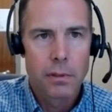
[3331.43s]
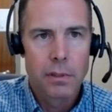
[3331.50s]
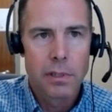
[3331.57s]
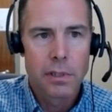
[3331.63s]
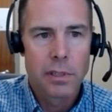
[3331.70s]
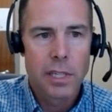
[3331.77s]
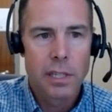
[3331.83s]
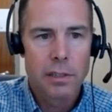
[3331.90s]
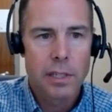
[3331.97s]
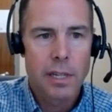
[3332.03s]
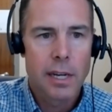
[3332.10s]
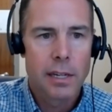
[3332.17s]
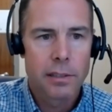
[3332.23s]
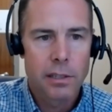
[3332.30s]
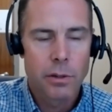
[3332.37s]
disease
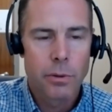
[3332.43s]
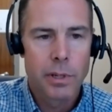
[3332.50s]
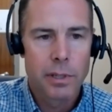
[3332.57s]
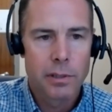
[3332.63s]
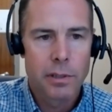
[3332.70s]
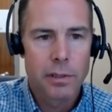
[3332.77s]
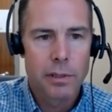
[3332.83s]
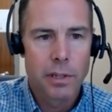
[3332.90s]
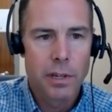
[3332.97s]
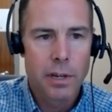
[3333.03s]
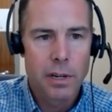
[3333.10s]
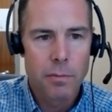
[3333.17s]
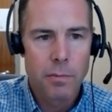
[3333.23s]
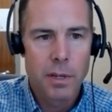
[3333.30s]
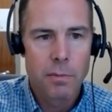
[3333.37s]
consequences in
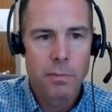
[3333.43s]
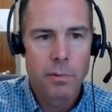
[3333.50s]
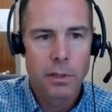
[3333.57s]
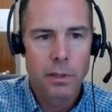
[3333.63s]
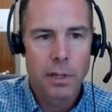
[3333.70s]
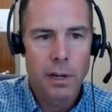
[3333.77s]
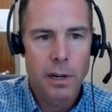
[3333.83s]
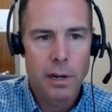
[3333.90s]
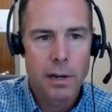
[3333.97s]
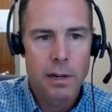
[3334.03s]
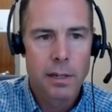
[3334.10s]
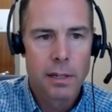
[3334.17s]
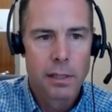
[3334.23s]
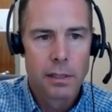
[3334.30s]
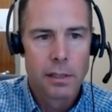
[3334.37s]
young people
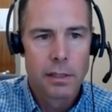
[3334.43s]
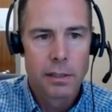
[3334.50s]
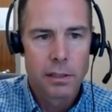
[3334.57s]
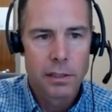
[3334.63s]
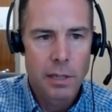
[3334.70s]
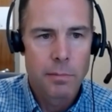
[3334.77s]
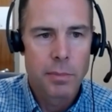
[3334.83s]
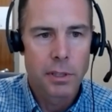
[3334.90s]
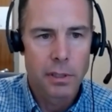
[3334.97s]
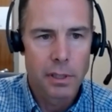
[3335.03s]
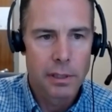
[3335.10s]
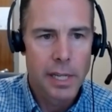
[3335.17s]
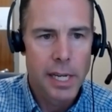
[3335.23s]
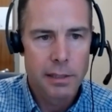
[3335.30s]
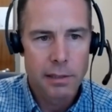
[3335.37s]
are
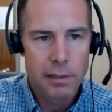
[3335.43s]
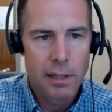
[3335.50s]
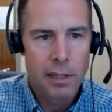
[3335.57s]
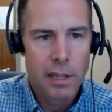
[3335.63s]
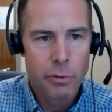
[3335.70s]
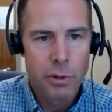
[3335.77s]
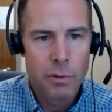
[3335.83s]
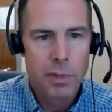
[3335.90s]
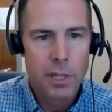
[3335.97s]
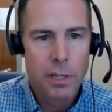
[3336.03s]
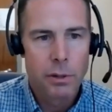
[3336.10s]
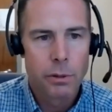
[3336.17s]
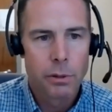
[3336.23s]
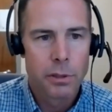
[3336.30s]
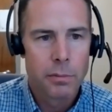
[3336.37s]
typically less than they would be
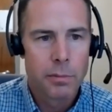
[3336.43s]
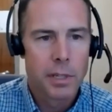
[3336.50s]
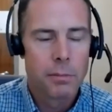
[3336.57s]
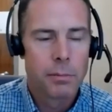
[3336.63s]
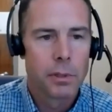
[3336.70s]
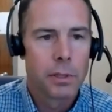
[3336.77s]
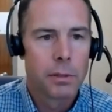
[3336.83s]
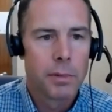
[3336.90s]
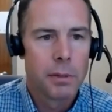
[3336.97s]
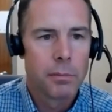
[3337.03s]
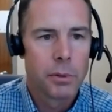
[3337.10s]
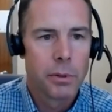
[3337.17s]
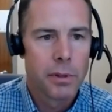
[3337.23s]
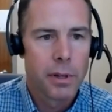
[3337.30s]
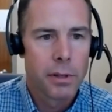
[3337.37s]
in older people or
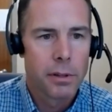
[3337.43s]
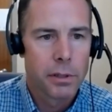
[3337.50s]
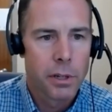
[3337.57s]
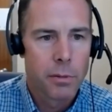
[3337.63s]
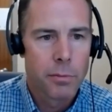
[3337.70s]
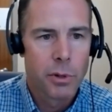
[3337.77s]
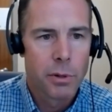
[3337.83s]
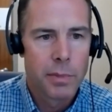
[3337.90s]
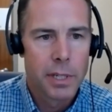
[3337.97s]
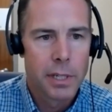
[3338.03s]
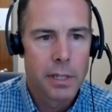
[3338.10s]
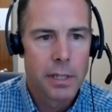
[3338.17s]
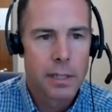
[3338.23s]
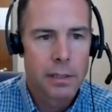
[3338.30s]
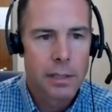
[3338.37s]
people with other
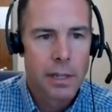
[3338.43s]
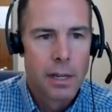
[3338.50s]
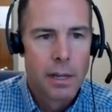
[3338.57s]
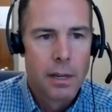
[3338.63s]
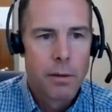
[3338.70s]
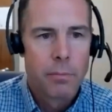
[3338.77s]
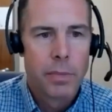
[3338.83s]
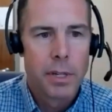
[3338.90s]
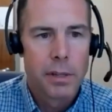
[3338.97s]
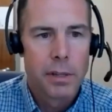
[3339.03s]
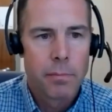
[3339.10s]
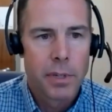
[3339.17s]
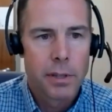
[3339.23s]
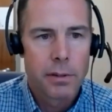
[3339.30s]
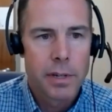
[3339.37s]
comorbidities but
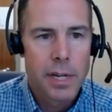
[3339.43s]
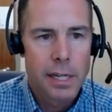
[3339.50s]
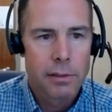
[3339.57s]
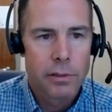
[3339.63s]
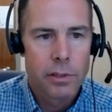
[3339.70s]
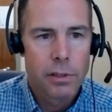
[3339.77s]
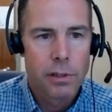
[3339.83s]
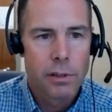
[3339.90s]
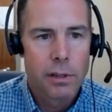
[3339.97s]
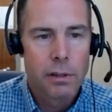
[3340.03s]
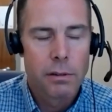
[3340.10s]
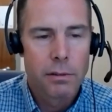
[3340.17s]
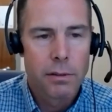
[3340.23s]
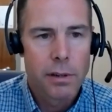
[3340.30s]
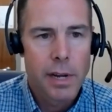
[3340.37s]
but they're not
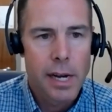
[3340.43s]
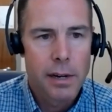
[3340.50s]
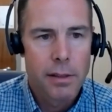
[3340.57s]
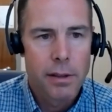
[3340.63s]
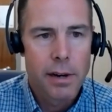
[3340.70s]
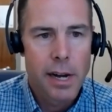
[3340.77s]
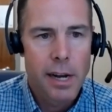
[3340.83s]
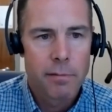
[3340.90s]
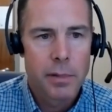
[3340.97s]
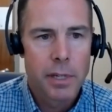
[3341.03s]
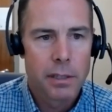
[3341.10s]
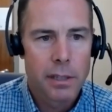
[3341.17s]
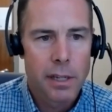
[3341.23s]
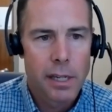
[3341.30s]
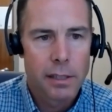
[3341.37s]
zero there ha- there have
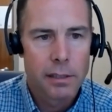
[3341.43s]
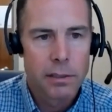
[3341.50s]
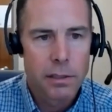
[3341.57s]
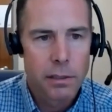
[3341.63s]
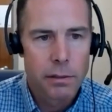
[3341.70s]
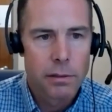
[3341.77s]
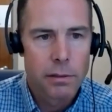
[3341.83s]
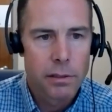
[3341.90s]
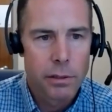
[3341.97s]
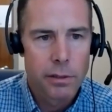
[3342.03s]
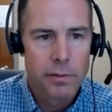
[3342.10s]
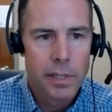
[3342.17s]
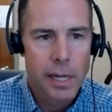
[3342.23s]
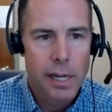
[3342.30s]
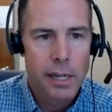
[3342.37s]
been college students who
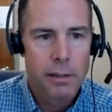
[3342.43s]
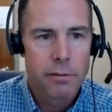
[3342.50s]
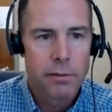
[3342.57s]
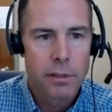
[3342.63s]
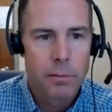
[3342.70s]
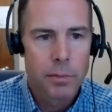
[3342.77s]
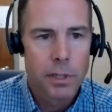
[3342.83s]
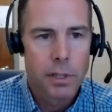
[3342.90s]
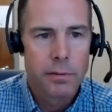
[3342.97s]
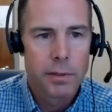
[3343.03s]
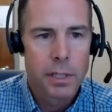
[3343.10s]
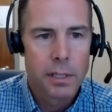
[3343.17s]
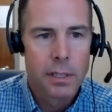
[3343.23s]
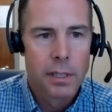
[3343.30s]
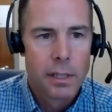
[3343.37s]
have died from
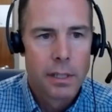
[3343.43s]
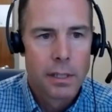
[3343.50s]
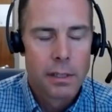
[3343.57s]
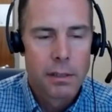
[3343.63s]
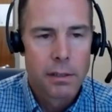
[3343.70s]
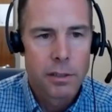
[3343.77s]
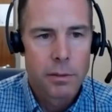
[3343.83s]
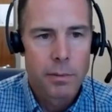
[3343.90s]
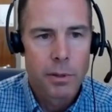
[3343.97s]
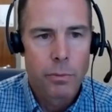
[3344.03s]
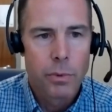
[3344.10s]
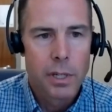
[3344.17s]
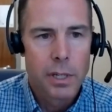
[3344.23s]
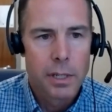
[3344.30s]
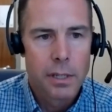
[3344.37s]
covid there's been
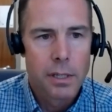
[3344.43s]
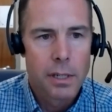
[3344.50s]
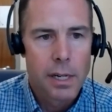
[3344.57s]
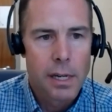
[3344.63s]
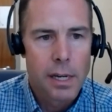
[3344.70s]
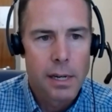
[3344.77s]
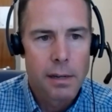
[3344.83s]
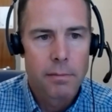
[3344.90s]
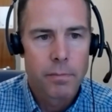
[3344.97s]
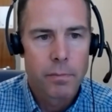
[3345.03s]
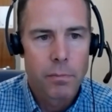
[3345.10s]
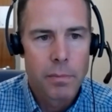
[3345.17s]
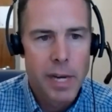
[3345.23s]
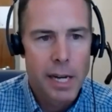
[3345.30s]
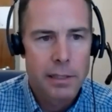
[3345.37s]
one uh,
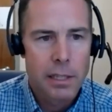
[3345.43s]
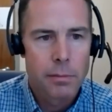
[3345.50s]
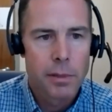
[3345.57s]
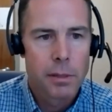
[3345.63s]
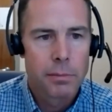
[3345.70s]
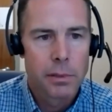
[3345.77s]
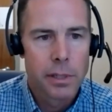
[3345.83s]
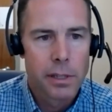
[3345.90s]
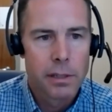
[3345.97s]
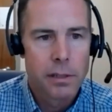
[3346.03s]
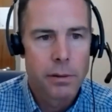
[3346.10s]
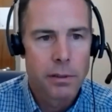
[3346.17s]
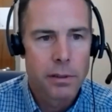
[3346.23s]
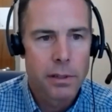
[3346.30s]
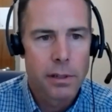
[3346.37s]
basketball player in
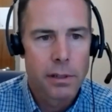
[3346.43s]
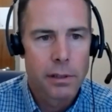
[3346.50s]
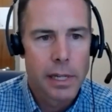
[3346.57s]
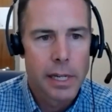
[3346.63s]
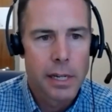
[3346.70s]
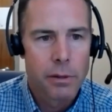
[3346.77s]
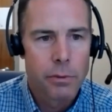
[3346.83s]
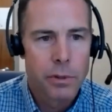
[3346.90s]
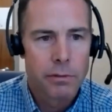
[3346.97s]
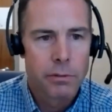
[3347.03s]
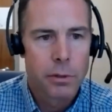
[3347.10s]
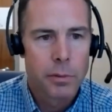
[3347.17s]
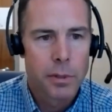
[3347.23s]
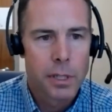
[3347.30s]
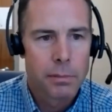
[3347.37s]
North Carolina, one
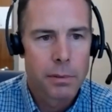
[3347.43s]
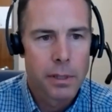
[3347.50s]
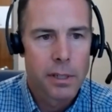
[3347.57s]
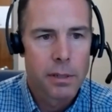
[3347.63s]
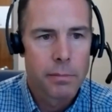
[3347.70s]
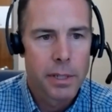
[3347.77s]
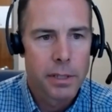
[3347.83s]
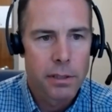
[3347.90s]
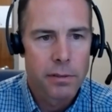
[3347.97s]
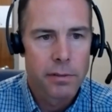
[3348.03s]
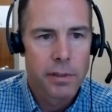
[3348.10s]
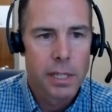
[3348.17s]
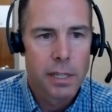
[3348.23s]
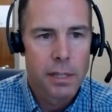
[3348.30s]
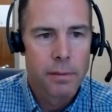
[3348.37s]
football player in
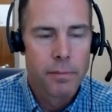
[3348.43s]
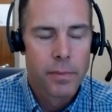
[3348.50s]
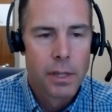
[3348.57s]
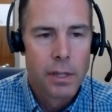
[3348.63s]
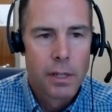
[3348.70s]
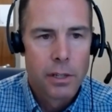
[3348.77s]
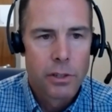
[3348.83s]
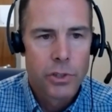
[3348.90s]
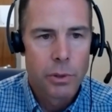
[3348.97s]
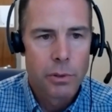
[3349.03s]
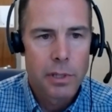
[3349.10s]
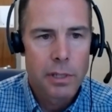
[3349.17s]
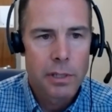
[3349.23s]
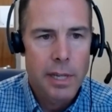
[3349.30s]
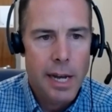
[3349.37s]
Pennsylvania. So
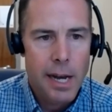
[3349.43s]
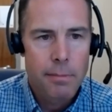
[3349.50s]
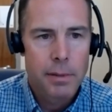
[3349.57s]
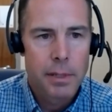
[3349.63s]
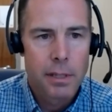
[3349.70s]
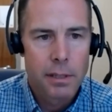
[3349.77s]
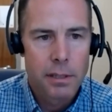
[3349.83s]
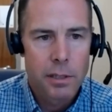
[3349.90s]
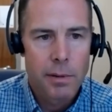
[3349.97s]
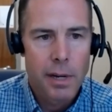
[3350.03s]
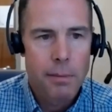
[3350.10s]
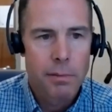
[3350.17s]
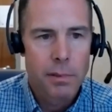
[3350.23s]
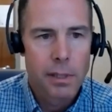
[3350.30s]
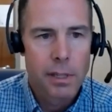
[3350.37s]
it does happen in this
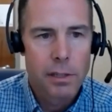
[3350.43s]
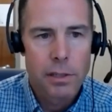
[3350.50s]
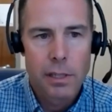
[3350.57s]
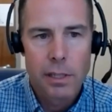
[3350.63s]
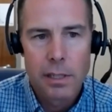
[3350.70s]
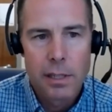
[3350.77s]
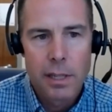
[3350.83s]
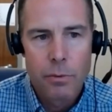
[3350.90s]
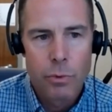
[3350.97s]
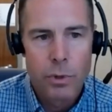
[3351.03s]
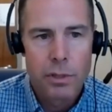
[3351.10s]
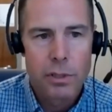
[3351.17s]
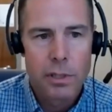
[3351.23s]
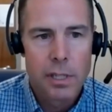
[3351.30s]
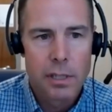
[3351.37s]
population. And then
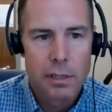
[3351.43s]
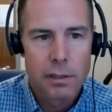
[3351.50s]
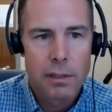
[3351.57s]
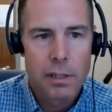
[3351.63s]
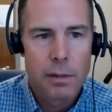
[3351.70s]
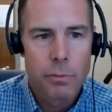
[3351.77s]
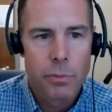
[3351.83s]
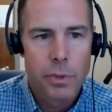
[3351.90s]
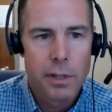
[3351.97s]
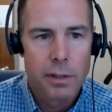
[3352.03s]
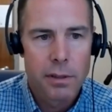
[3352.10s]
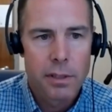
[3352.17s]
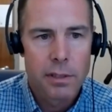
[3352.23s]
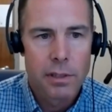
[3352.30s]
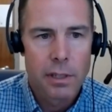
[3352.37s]
we're seeing some
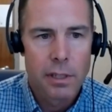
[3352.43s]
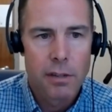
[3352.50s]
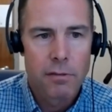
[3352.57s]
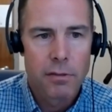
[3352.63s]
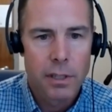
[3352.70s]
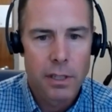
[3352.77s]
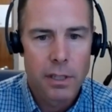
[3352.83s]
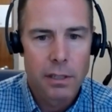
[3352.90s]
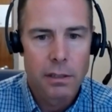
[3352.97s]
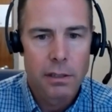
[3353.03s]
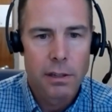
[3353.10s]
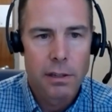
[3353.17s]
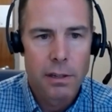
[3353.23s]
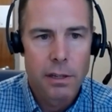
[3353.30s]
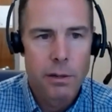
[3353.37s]
with significant
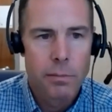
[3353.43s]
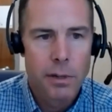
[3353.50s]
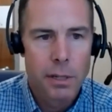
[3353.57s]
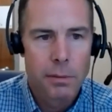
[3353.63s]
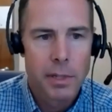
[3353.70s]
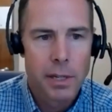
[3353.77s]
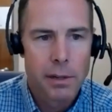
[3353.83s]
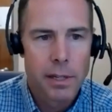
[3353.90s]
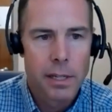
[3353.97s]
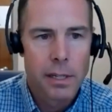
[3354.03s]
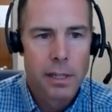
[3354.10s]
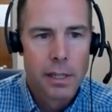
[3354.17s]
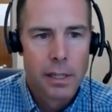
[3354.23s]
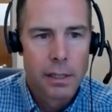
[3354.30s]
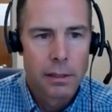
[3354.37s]

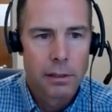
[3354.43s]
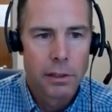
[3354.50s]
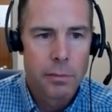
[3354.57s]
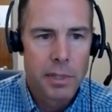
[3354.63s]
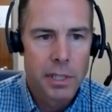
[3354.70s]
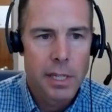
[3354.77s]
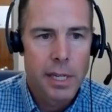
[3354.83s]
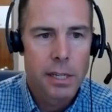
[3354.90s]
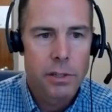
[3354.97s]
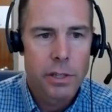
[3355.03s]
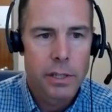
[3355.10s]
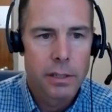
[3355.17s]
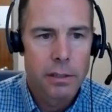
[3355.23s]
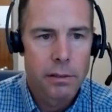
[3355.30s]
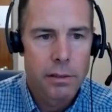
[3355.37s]
cardiopulmonary
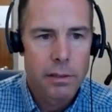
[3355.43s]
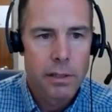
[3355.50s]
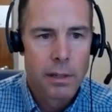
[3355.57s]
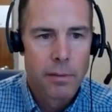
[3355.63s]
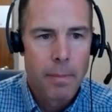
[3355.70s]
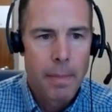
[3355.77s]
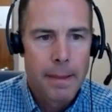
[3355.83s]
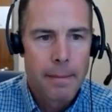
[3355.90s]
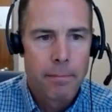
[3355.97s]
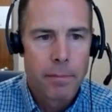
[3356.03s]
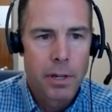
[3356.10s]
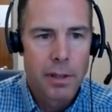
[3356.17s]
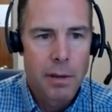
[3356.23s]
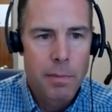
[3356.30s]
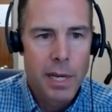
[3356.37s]
limitations.
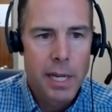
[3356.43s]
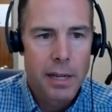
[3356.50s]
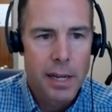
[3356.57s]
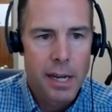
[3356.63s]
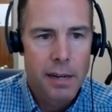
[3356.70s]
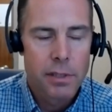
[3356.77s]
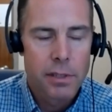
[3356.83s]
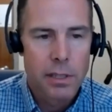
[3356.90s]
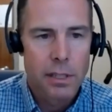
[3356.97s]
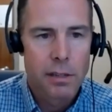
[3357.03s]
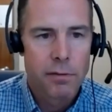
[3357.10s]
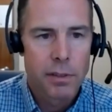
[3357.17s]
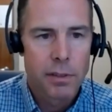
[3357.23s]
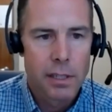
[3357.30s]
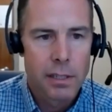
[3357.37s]
You know, they may not have
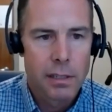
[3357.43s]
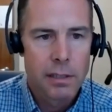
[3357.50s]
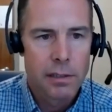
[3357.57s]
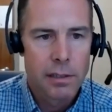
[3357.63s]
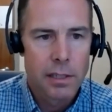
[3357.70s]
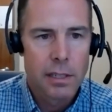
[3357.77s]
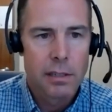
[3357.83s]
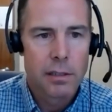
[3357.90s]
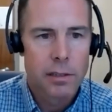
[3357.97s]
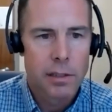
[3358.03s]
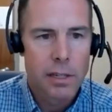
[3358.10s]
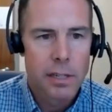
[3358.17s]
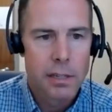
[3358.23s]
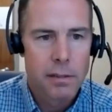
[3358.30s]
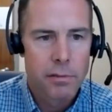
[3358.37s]
significant disease
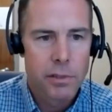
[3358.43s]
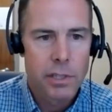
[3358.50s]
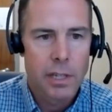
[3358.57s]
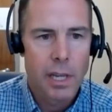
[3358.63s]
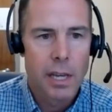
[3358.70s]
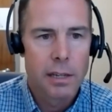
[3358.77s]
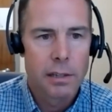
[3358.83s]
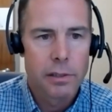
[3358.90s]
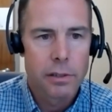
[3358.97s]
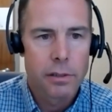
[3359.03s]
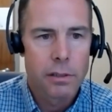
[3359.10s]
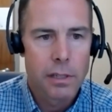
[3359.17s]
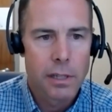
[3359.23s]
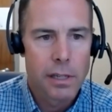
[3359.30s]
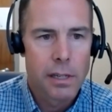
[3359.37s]
on scans
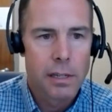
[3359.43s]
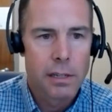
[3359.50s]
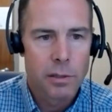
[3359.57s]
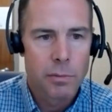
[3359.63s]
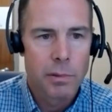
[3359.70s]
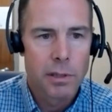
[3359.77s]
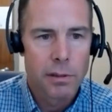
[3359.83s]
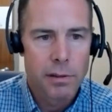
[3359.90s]
or studies, but